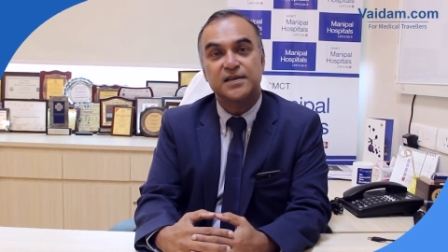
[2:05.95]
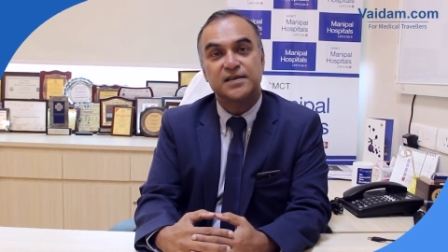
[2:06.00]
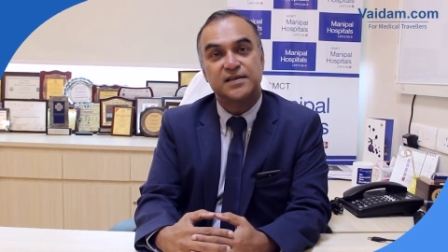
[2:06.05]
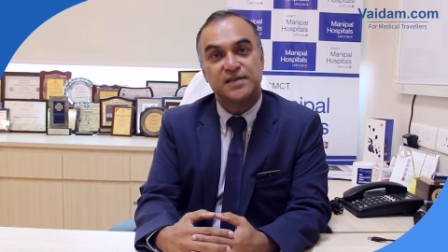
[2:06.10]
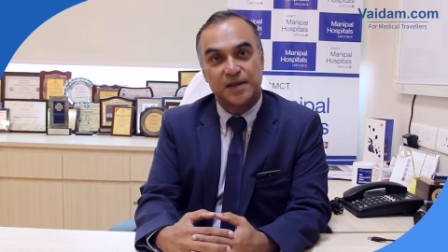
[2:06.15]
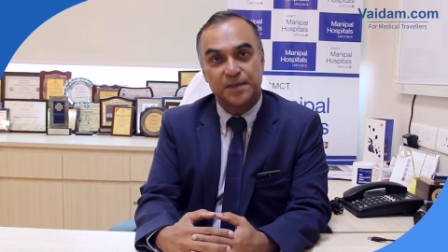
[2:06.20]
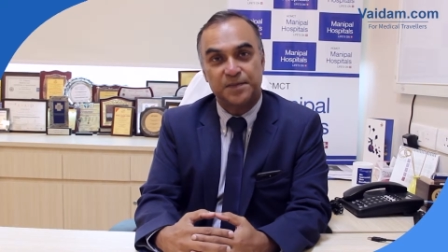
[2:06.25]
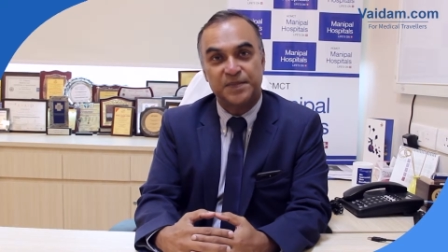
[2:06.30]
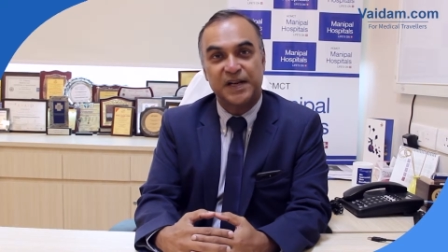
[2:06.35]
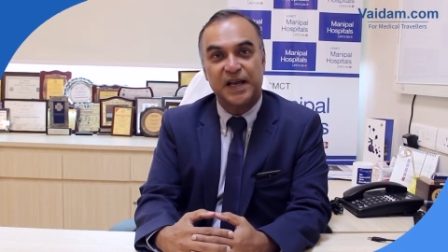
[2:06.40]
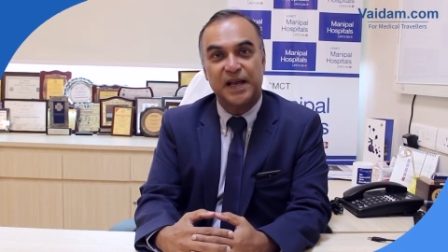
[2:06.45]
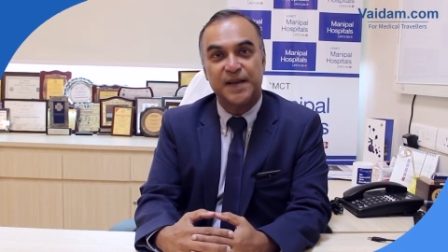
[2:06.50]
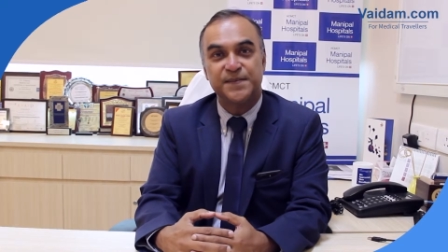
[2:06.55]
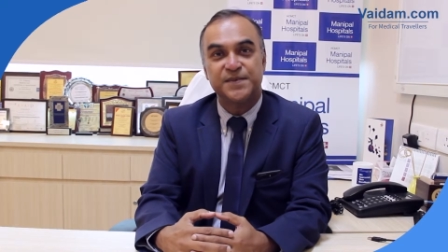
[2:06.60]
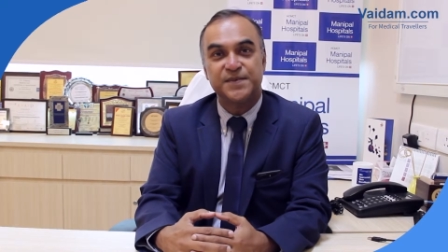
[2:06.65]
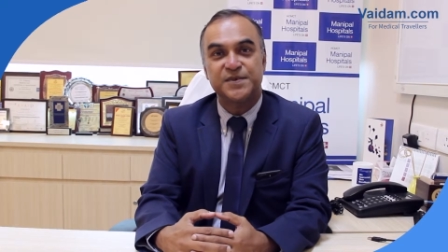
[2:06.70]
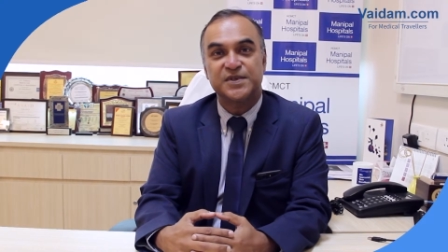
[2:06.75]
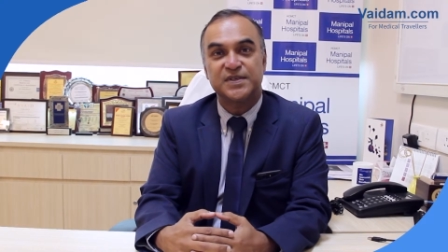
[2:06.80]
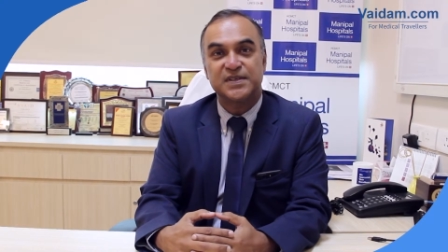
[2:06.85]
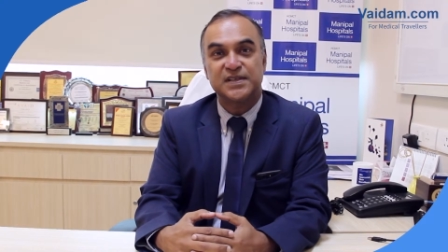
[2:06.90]

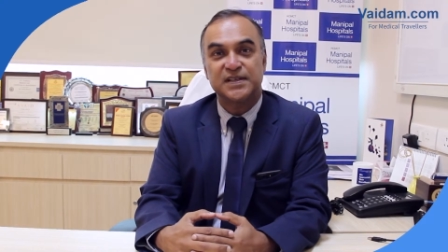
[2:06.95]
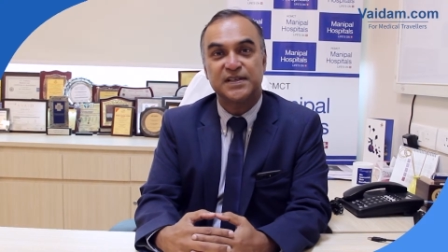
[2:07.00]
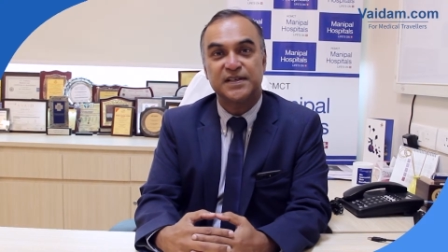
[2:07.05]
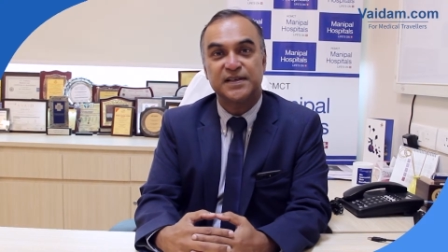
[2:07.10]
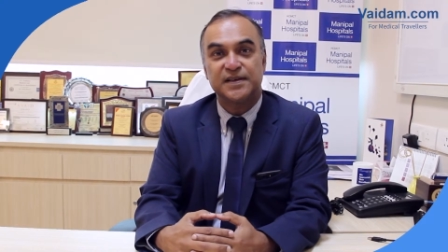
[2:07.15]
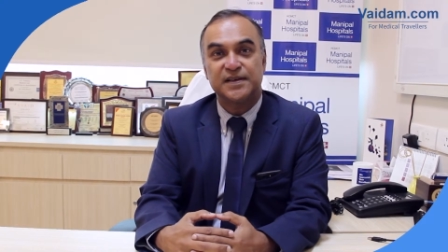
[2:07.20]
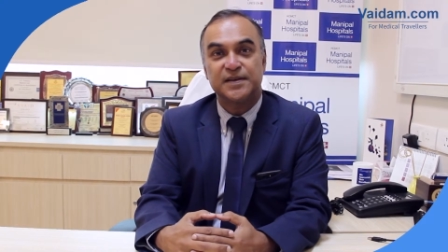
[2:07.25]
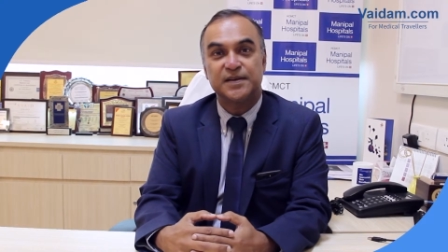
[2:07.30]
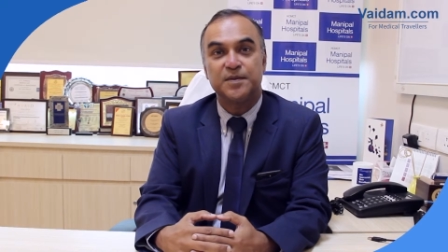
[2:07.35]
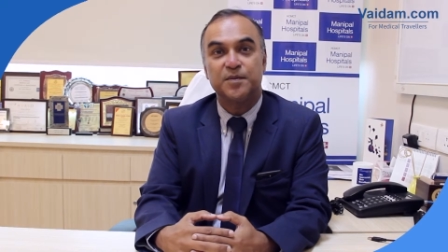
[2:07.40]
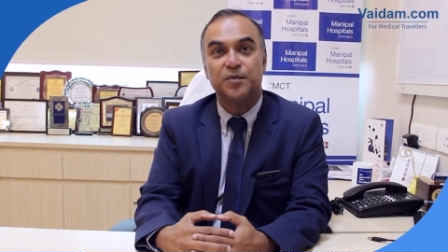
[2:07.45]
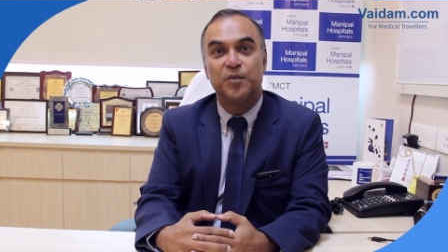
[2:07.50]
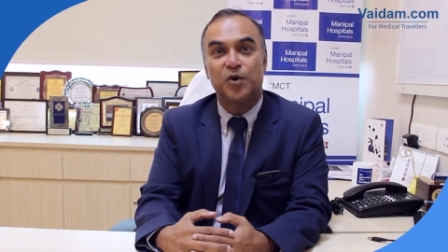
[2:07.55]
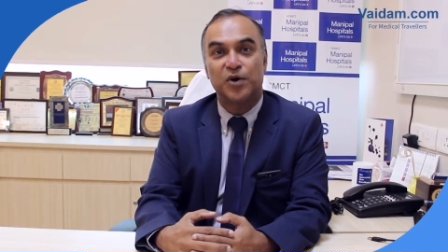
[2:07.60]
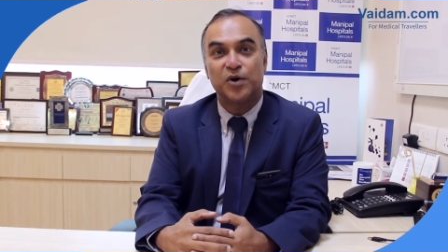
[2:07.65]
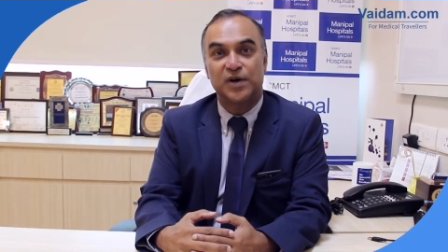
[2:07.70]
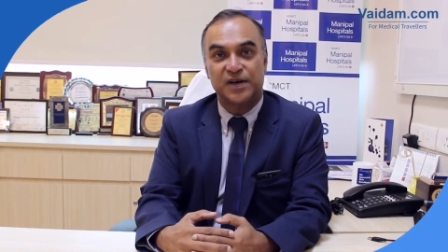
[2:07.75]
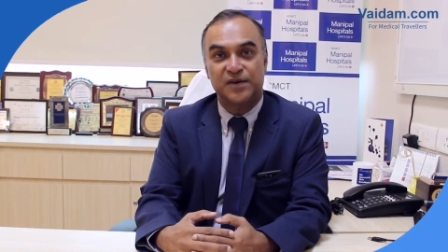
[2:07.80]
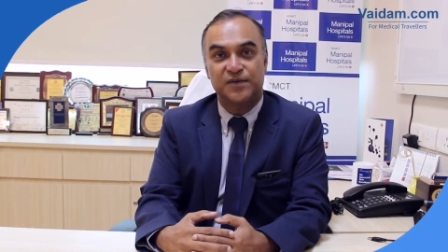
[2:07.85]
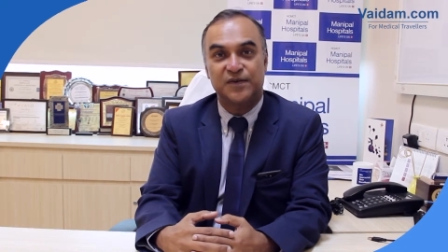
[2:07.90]
Sometimes
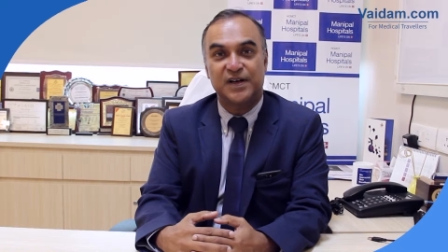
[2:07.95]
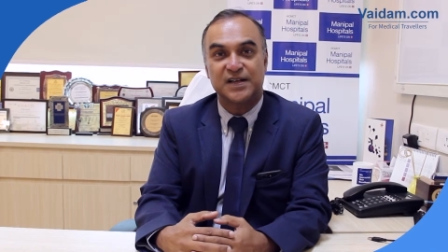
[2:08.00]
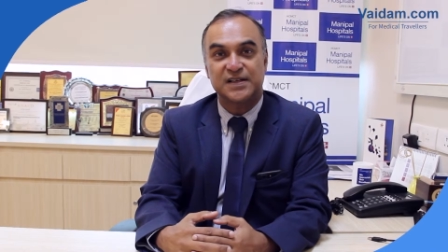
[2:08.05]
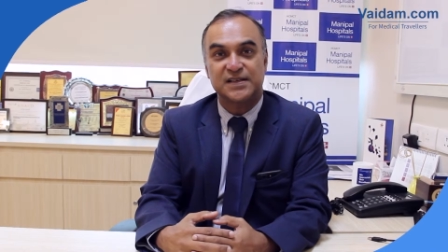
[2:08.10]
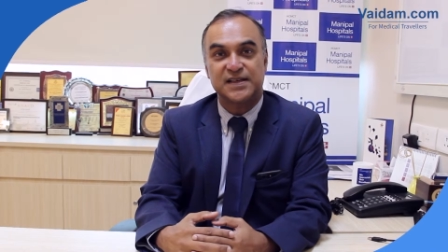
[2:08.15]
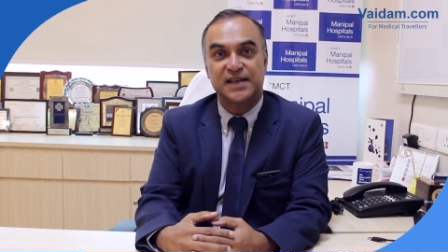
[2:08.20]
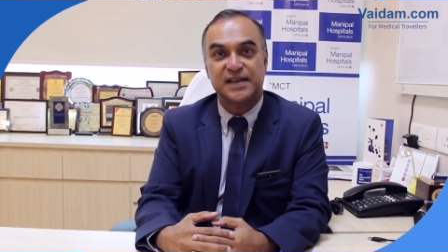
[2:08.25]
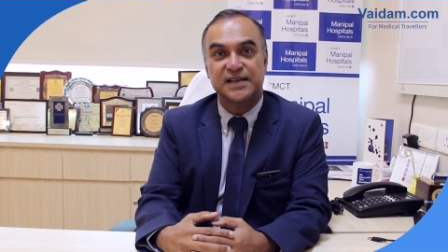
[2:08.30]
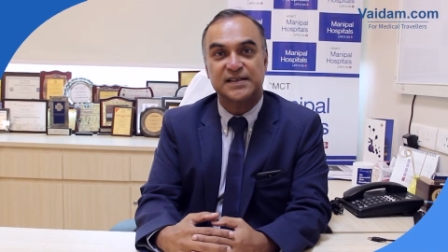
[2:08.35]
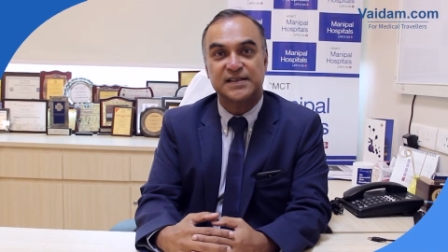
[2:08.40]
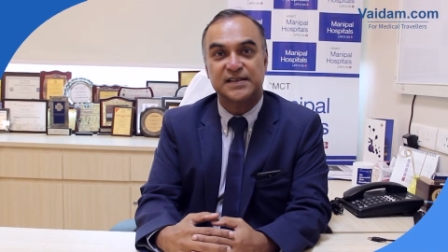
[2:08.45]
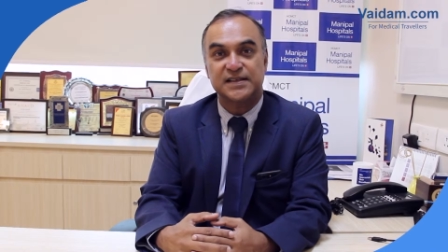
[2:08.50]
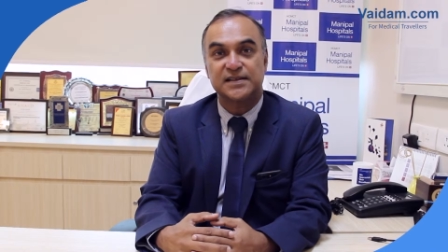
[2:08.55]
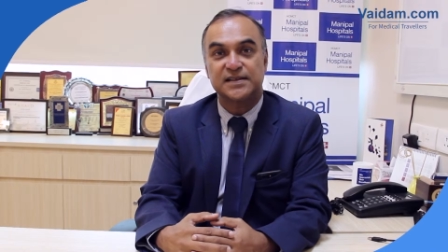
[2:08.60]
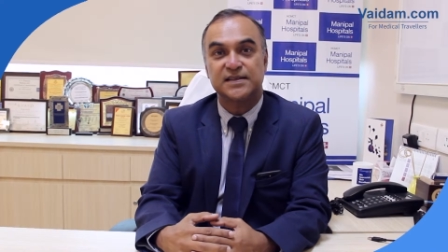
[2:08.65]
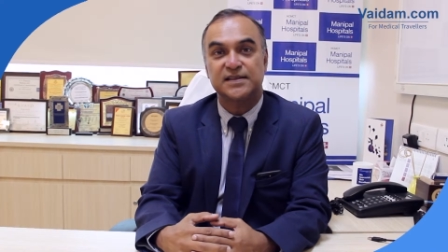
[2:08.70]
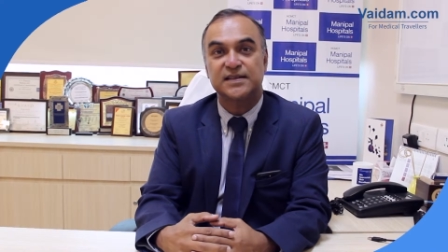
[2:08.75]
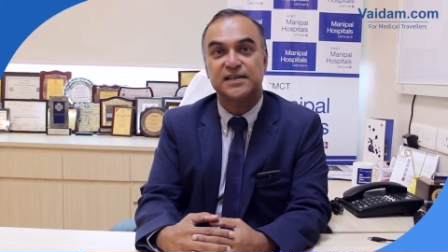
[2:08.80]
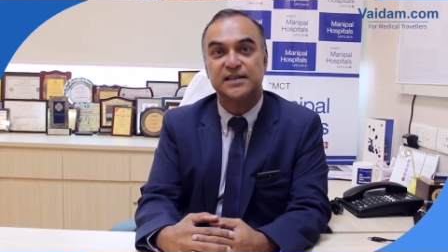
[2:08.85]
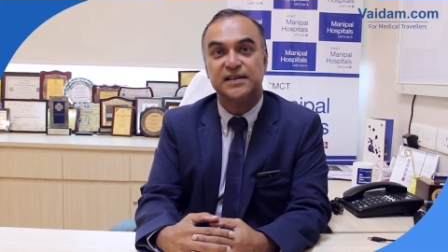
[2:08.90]
more advanced
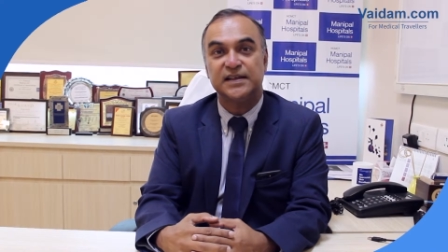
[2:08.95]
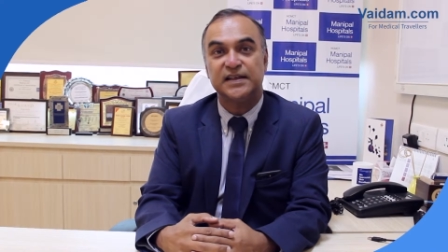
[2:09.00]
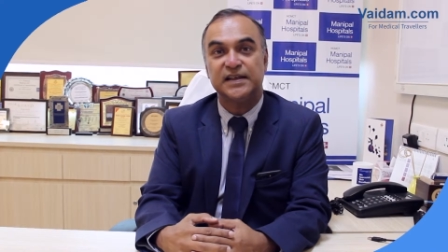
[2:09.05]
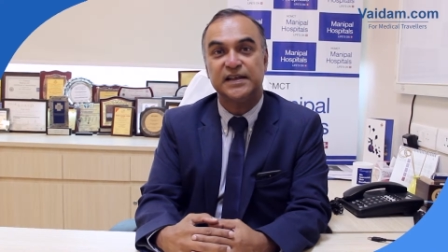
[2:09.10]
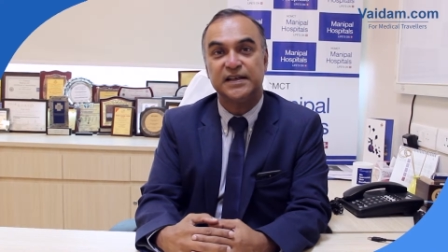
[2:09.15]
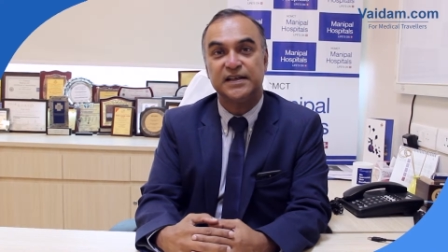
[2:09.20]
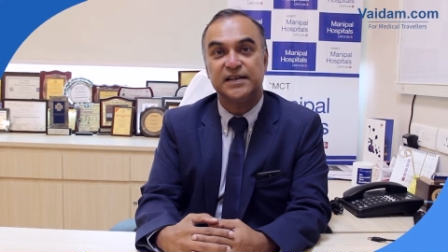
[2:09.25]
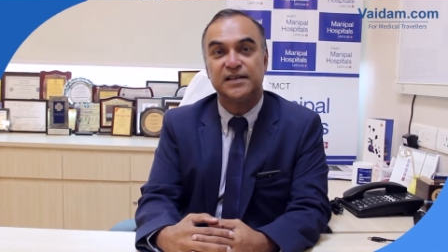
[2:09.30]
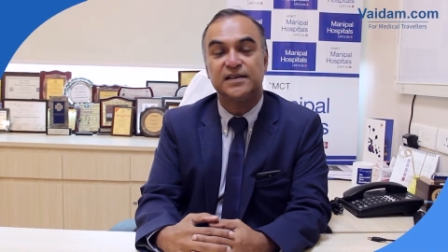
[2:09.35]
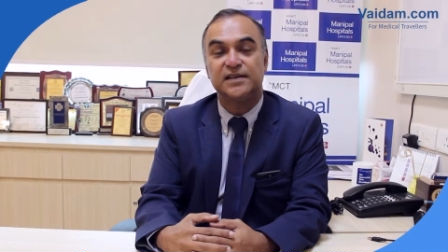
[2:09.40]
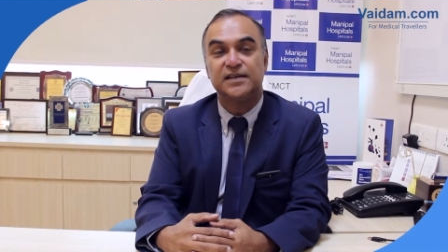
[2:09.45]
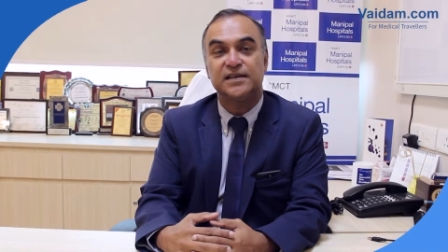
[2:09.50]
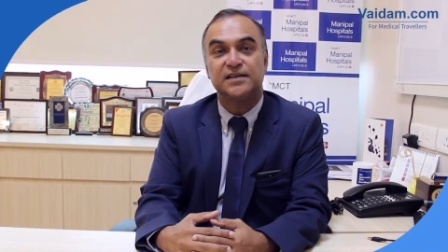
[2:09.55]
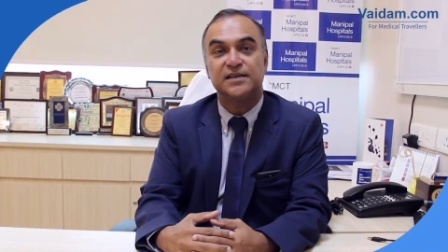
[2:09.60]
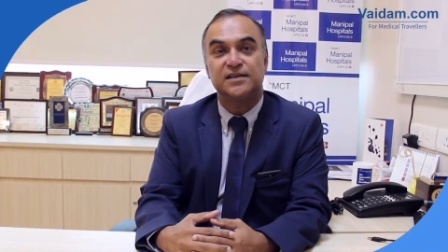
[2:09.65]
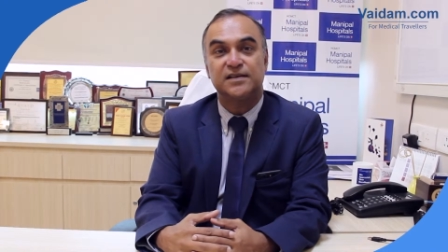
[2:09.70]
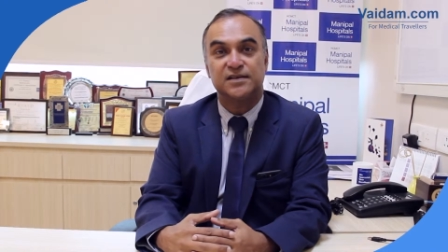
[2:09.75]
cases need